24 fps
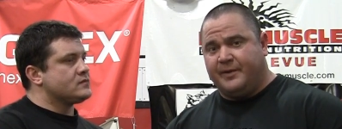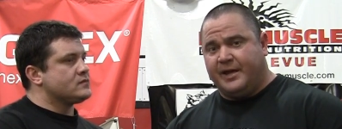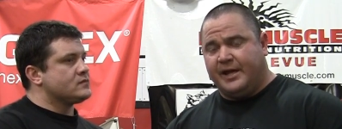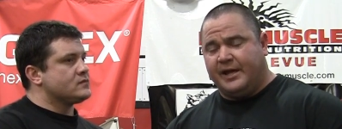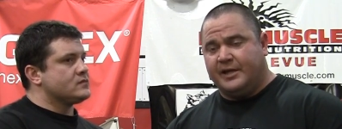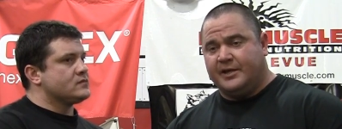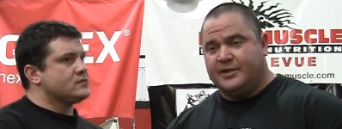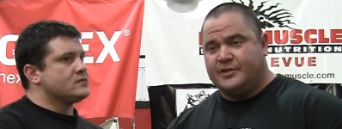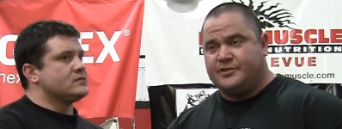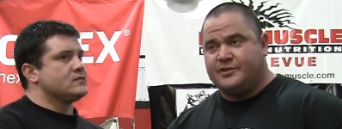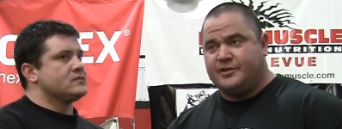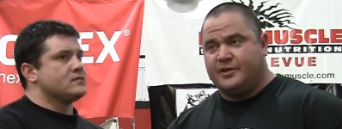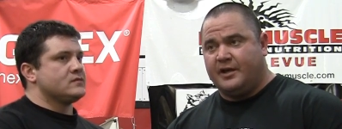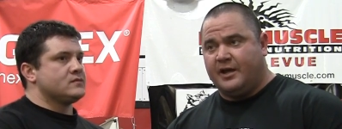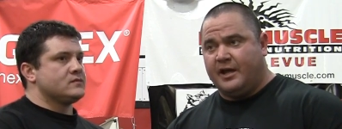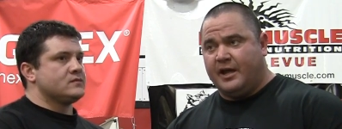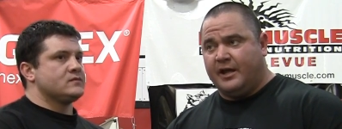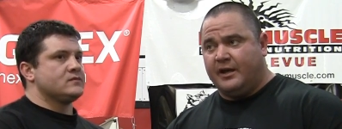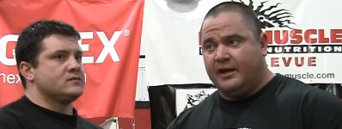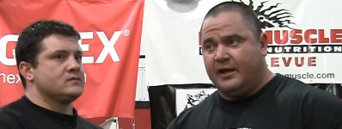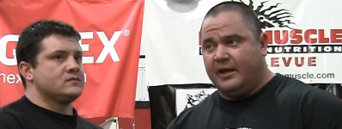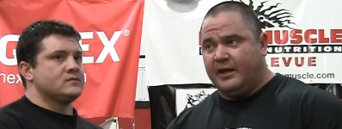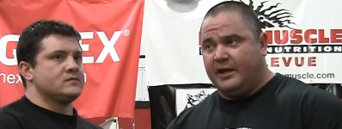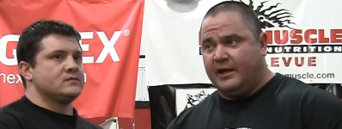Speaker 1: bench
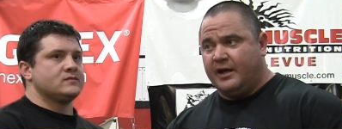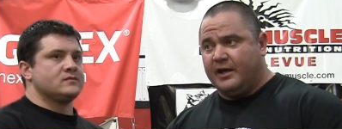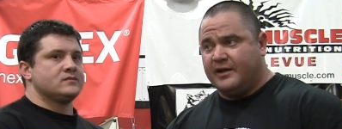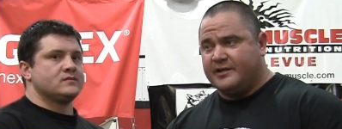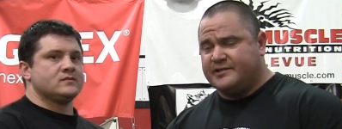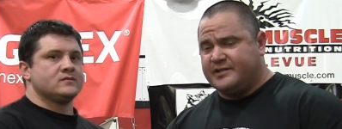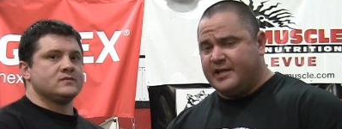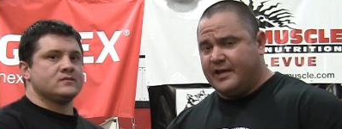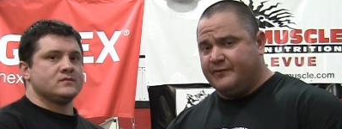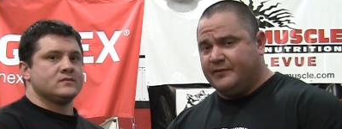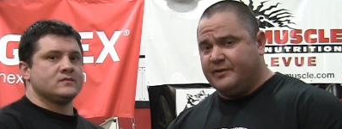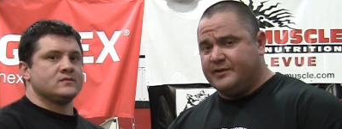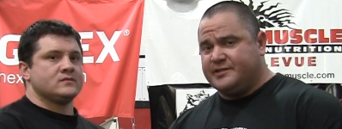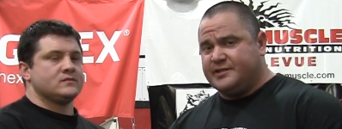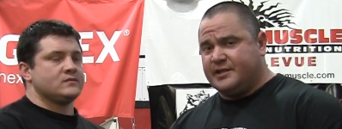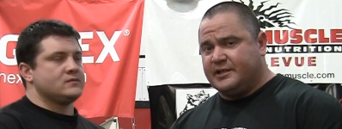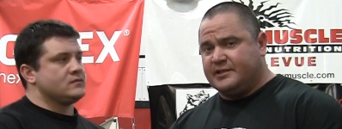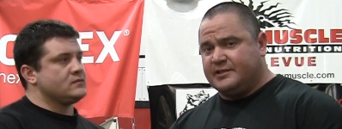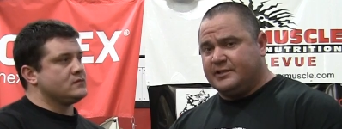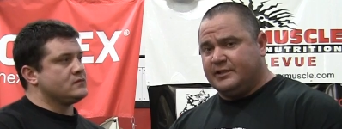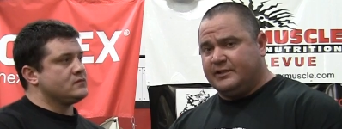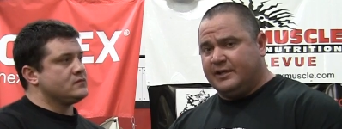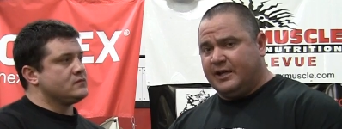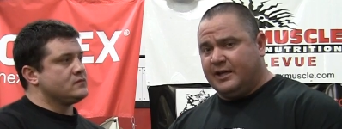and a
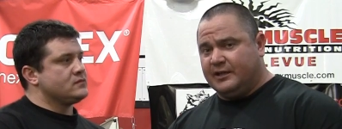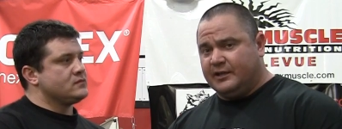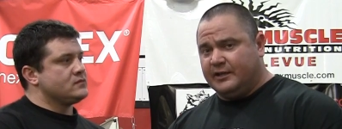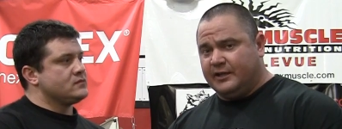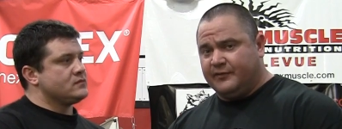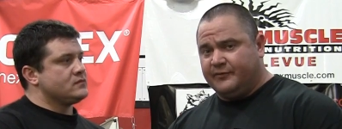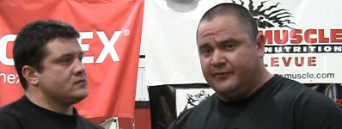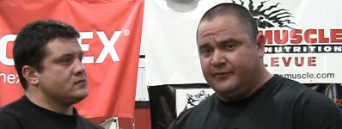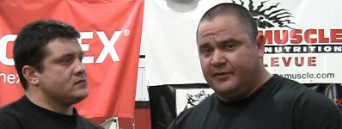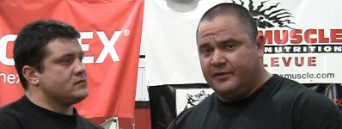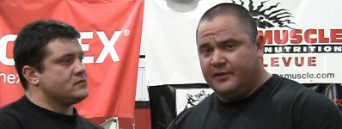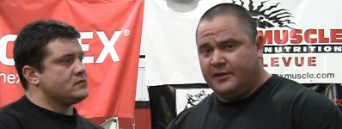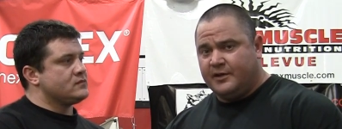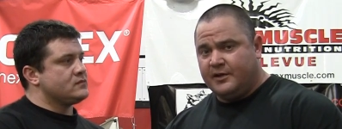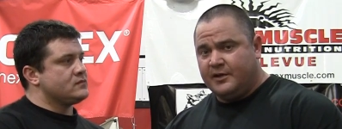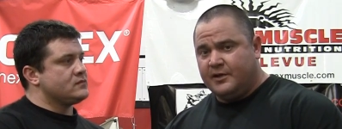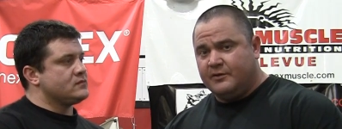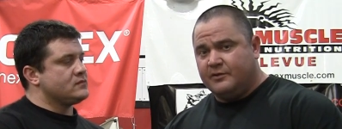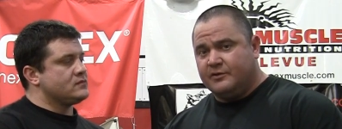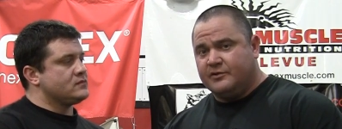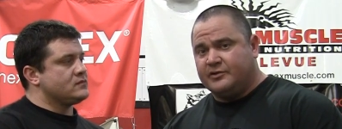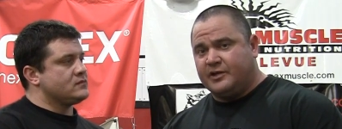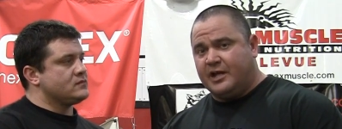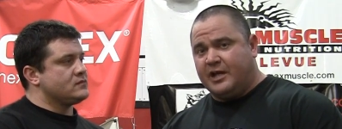760 deadlift,
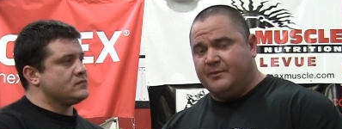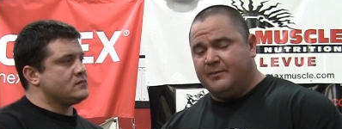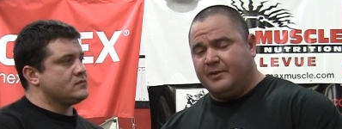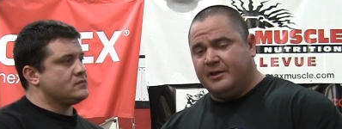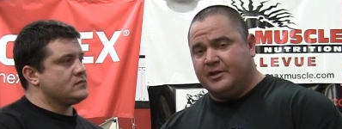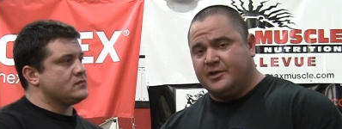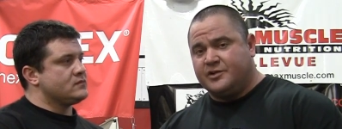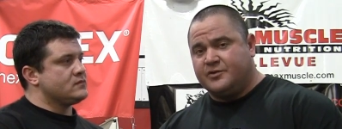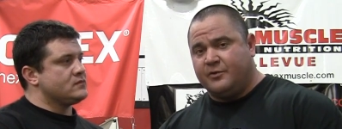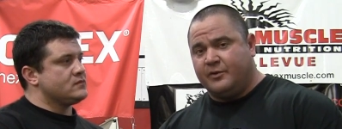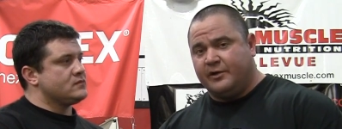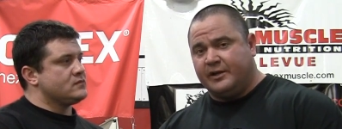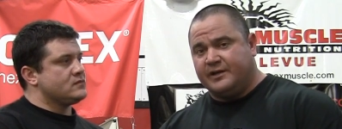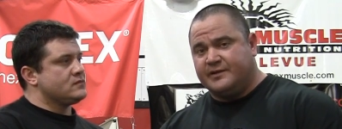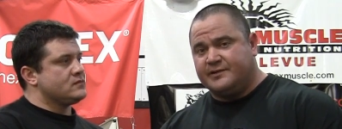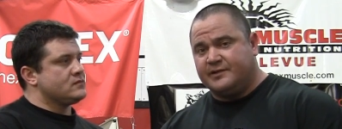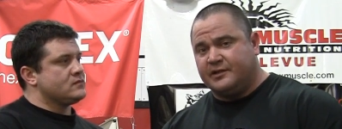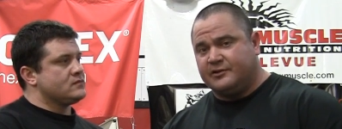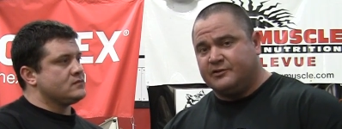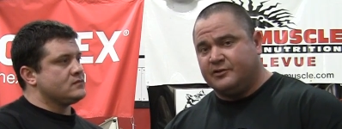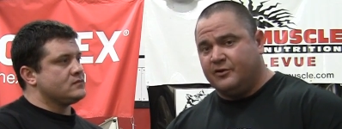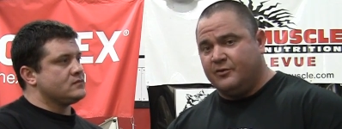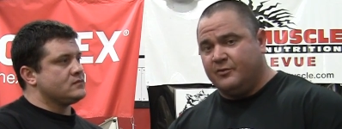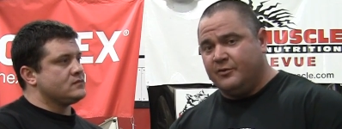which gave me a
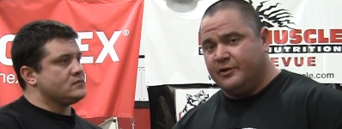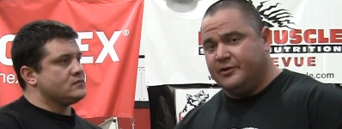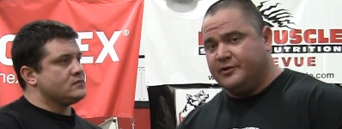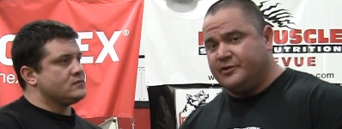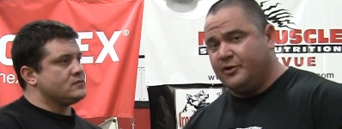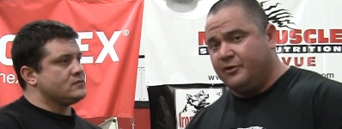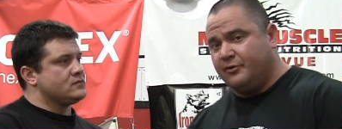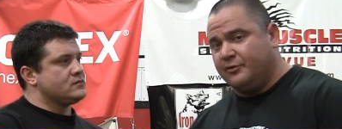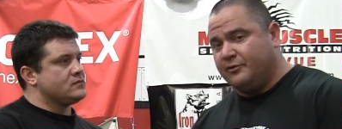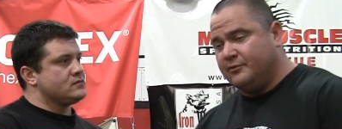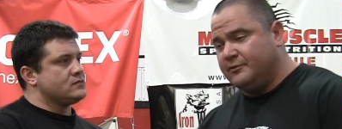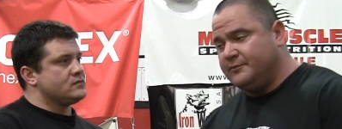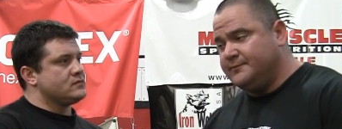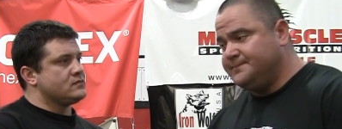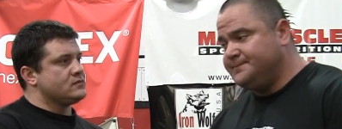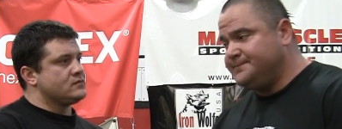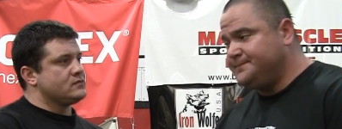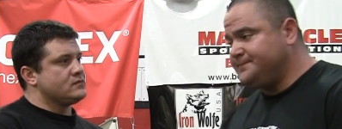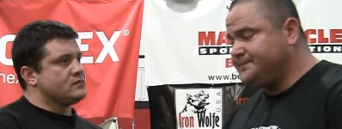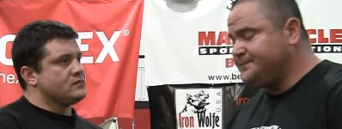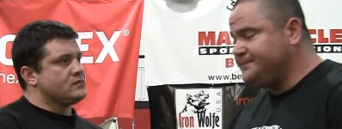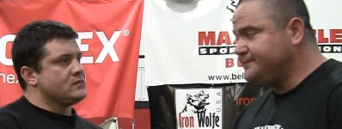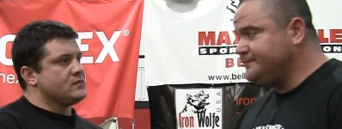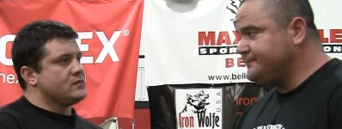2601 total.
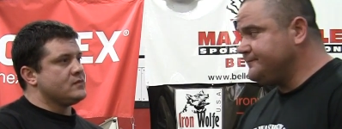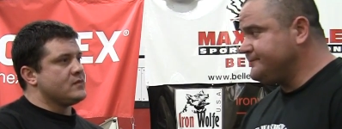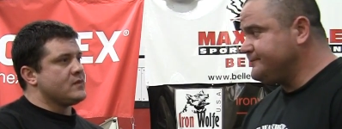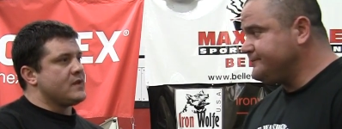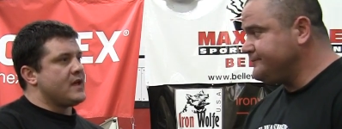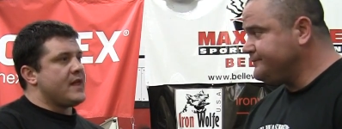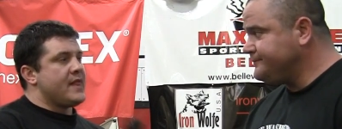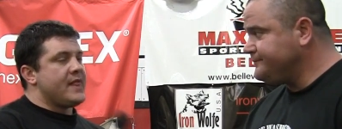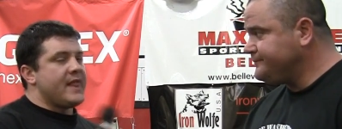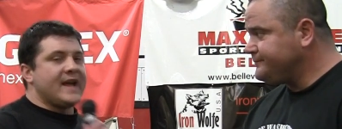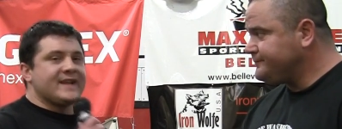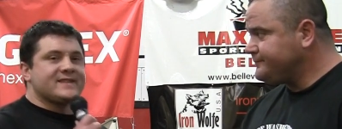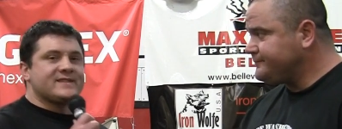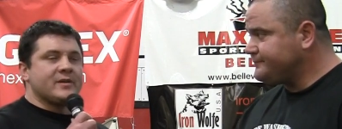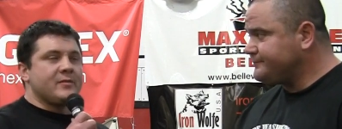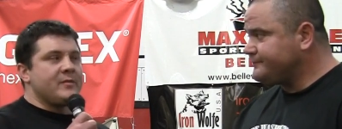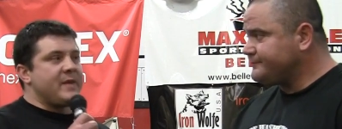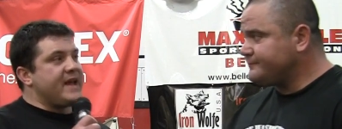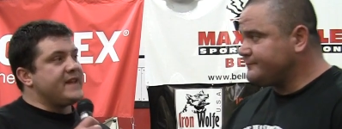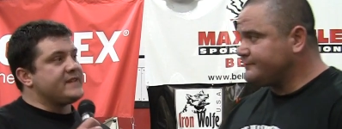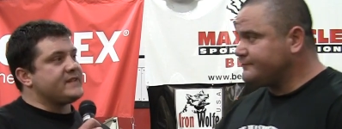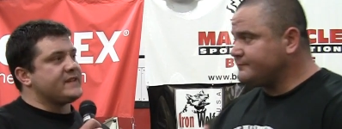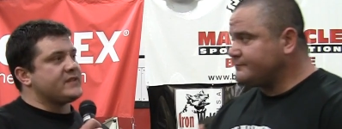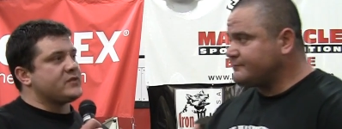
Speaker 2: That's
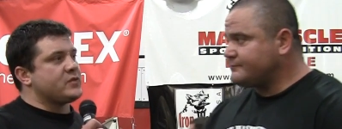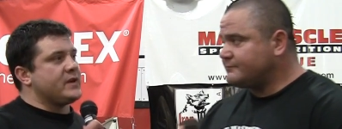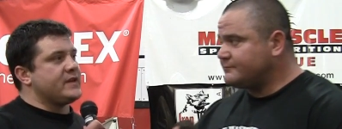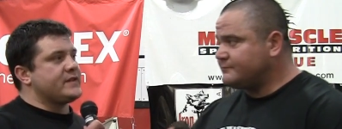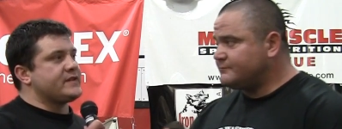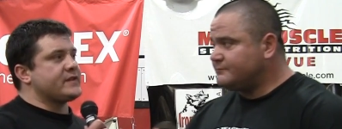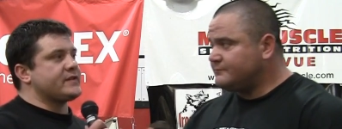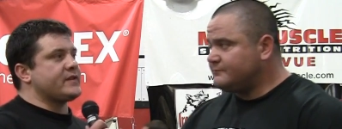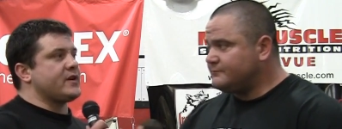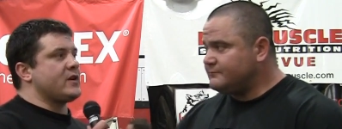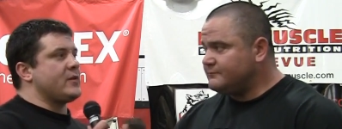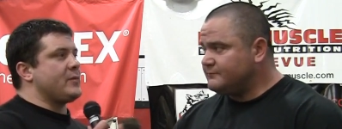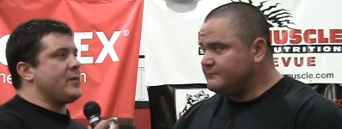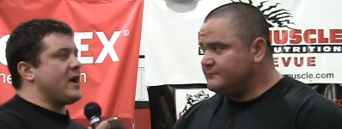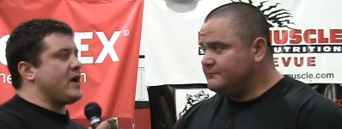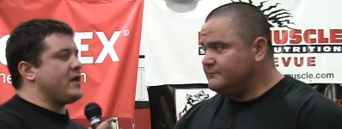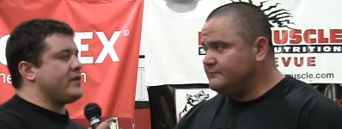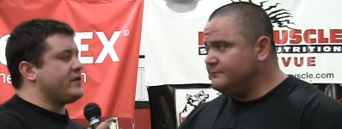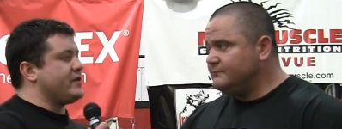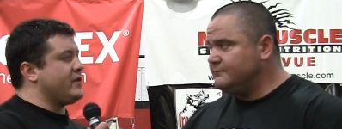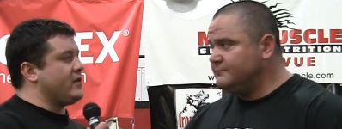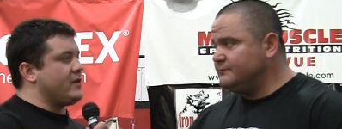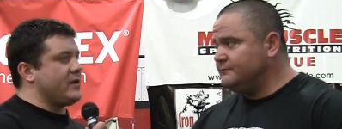amazing, 2,600 pounds. You